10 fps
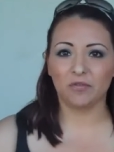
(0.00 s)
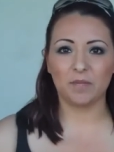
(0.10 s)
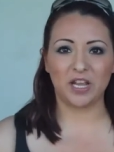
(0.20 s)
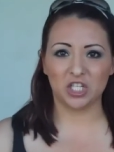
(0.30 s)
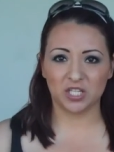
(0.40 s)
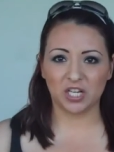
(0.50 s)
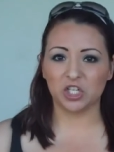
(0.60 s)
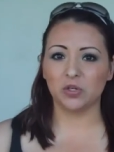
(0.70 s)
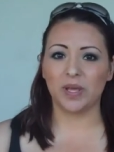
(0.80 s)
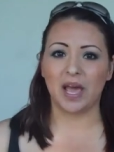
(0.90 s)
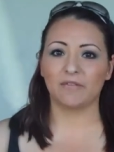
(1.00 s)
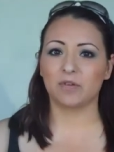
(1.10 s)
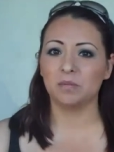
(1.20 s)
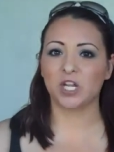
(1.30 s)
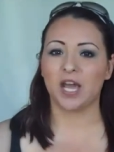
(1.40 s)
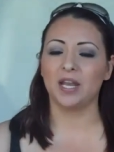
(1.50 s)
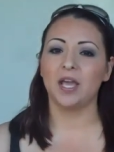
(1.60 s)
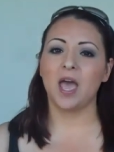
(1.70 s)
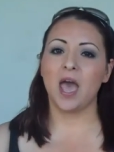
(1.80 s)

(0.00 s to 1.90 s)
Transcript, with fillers: information that you get from Jen